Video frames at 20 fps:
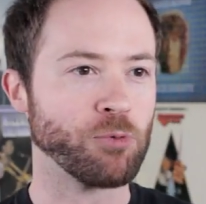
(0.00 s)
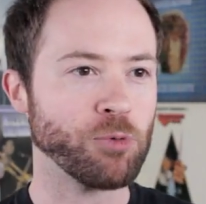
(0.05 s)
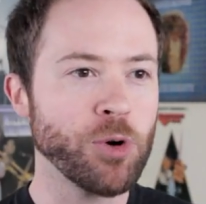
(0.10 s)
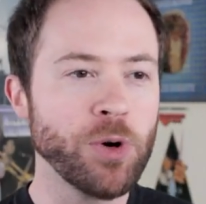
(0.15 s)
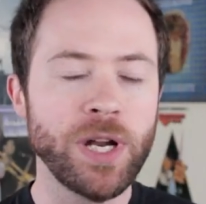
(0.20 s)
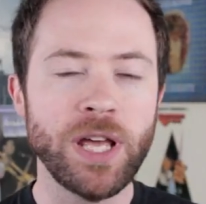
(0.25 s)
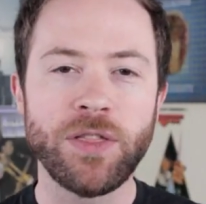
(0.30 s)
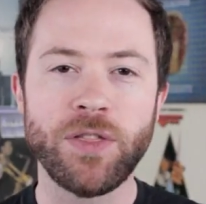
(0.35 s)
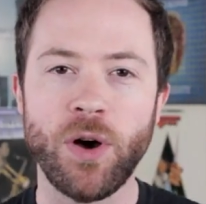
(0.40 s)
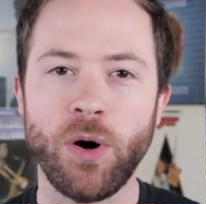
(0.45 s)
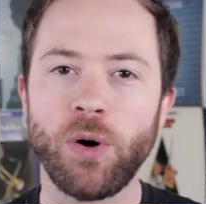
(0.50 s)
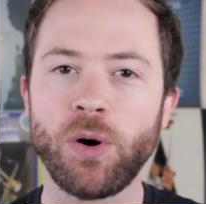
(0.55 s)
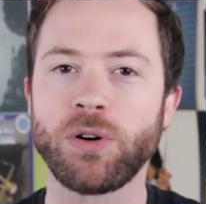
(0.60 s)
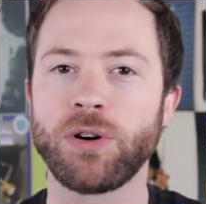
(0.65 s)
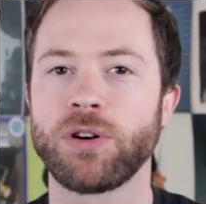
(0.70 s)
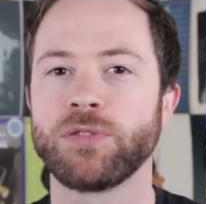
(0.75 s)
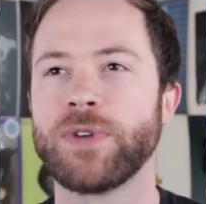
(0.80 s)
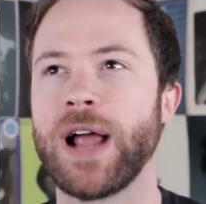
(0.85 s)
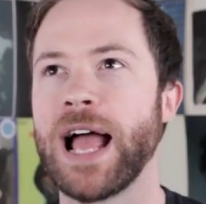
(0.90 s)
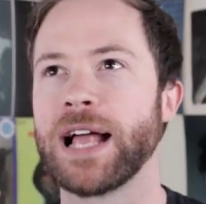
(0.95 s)
Rudy the
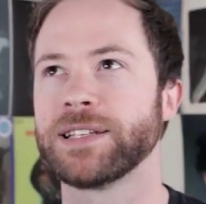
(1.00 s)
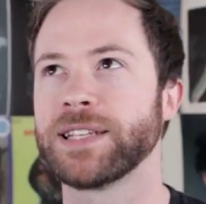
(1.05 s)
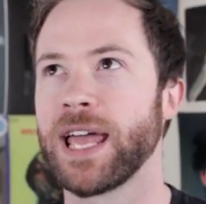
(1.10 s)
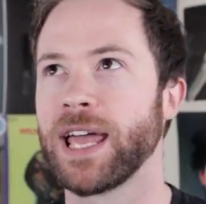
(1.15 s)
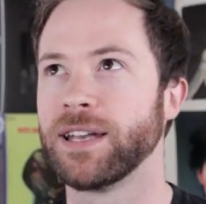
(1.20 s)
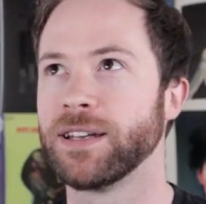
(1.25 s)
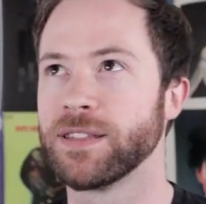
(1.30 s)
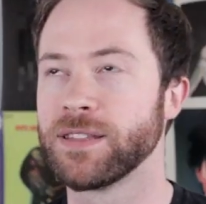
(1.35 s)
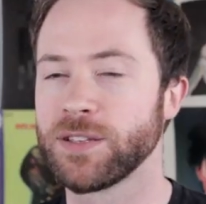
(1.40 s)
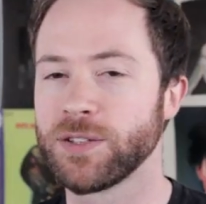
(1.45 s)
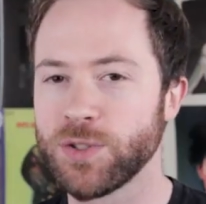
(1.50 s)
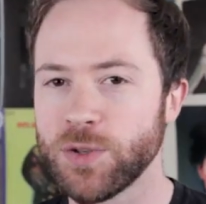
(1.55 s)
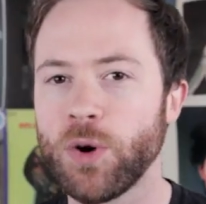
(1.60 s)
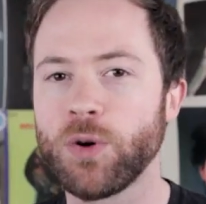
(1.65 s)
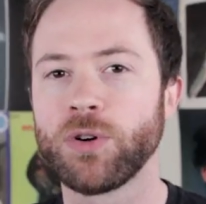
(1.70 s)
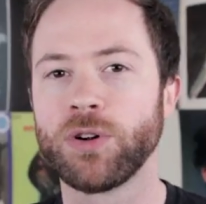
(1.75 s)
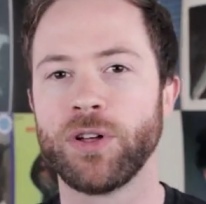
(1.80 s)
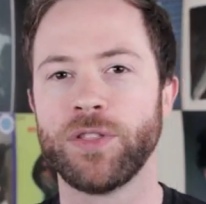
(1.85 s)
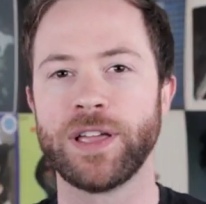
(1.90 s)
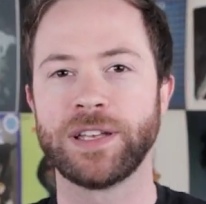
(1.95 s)
horror rat and the
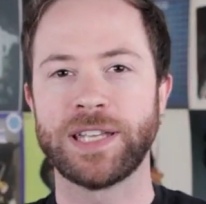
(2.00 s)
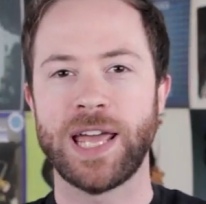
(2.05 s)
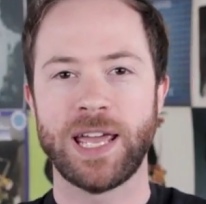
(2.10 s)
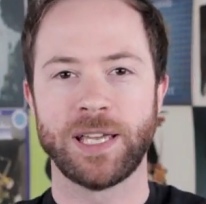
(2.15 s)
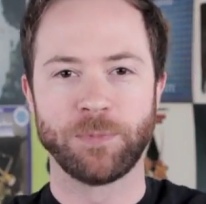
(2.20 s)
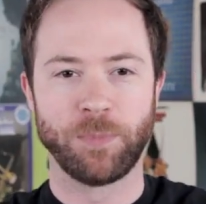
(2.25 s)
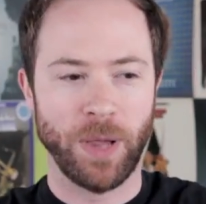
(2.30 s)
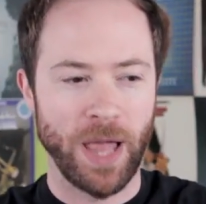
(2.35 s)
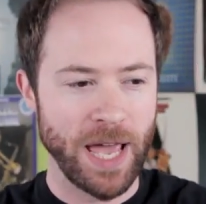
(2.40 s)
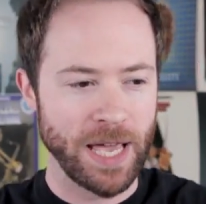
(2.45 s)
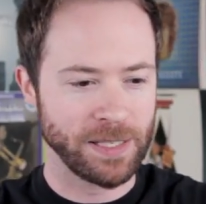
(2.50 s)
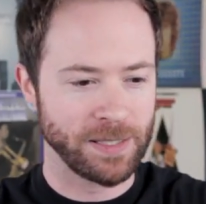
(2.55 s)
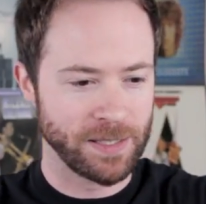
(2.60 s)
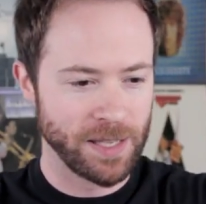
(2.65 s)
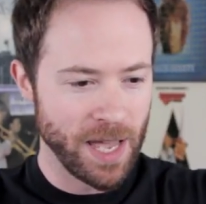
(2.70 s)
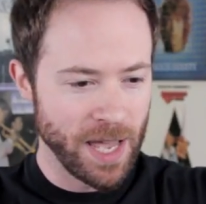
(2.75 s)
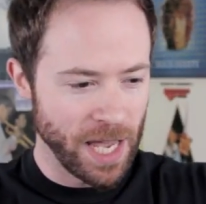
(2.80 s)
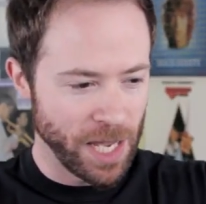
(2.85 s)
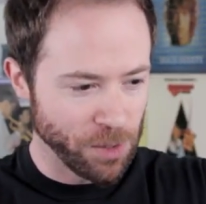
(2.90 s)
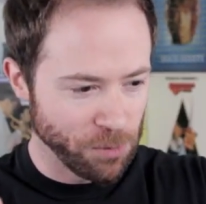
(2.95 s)
sorrel that takes place
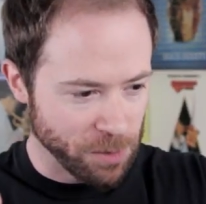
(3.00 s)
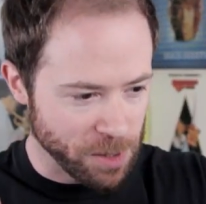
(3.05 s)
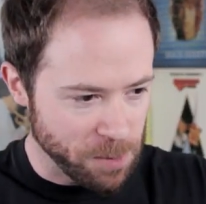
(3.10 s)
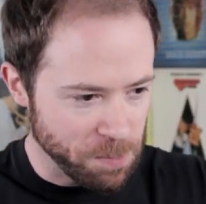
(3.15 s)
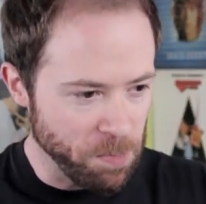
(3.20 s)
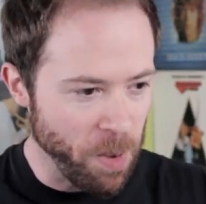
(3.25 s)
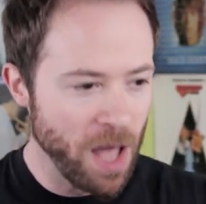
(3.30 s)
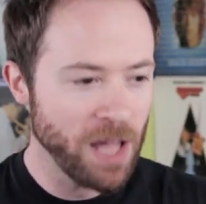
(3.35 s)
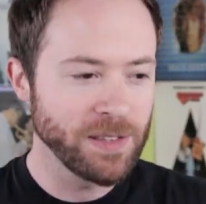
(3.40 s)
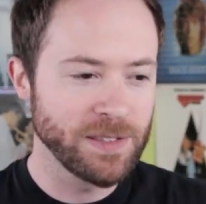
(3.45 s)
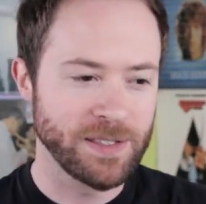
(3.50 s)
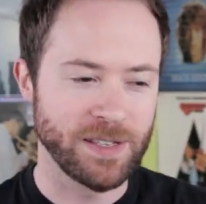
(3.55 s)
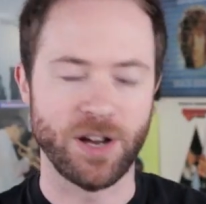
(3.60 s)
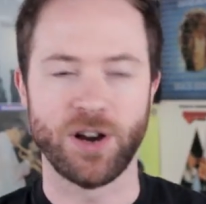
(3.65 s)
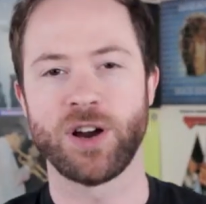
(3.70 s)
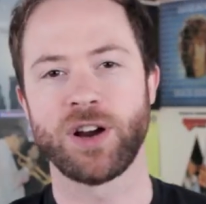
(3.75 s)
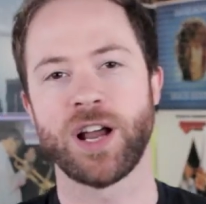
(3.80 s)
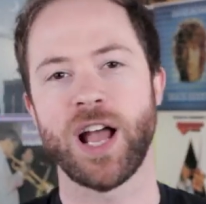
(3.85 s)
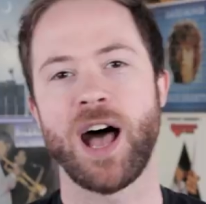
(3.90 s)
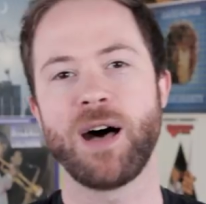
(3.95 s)
in response to
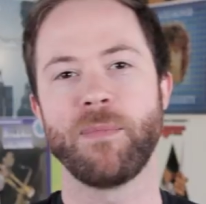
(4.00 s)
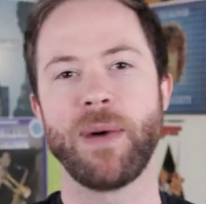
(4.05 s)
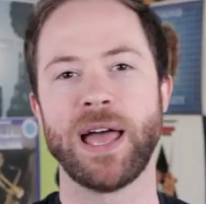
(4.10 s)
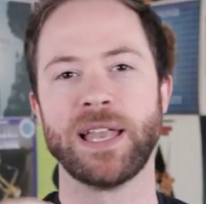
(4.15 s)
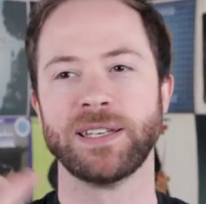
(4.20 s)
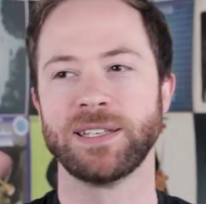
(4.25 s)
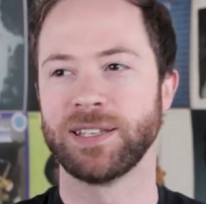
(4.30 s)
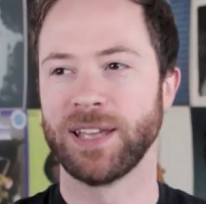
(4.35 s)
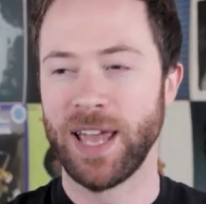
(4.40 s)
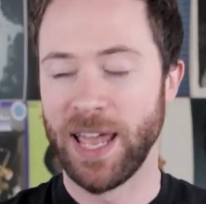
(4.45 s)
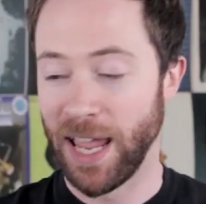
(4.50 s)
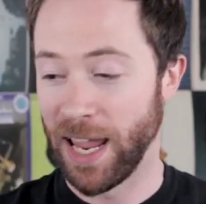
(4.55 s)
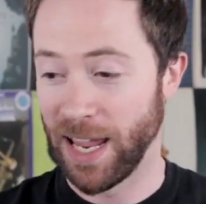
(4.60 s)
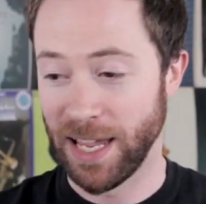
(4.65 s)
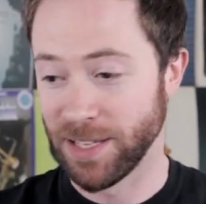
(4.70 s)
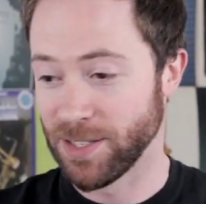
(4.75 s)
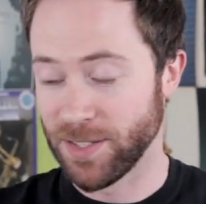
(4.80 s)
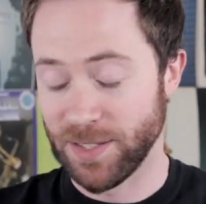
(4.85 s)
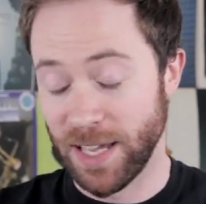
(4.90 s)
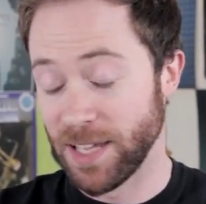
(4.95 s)
her comment
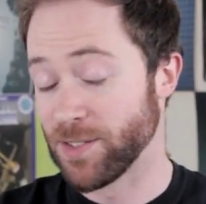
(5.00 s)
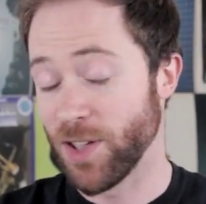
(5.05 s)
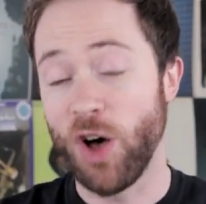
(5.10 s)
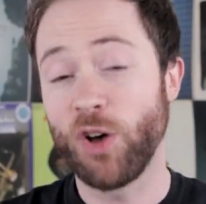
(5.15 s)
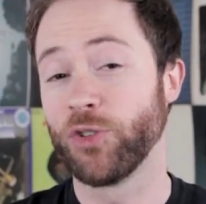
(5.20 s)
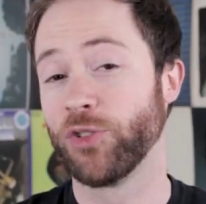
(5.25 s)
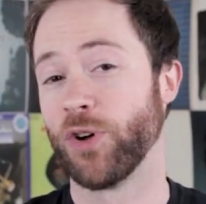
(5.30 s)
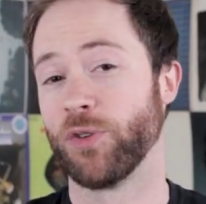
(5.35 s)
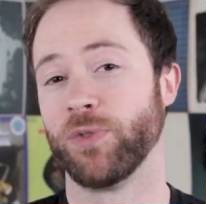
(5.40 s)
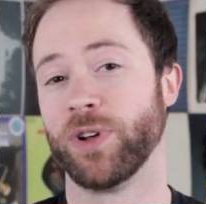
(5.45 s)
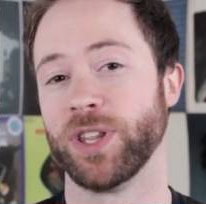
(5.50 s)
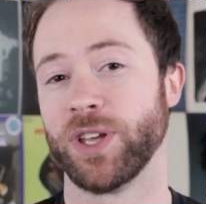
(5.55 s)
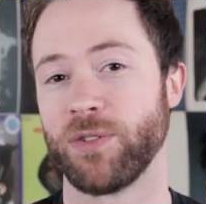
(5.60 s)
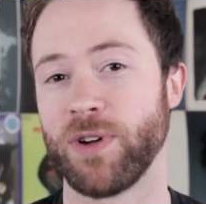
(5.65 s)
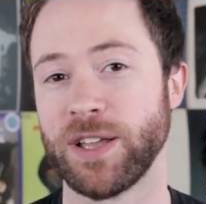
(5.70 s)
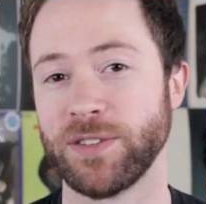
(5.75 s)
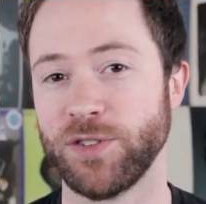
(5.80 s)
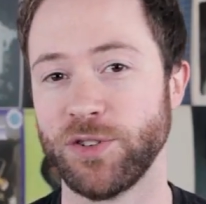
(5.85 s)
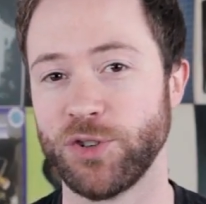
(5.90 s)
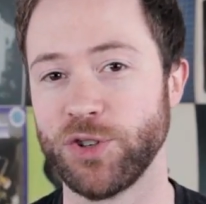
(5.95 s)
is, is also really great.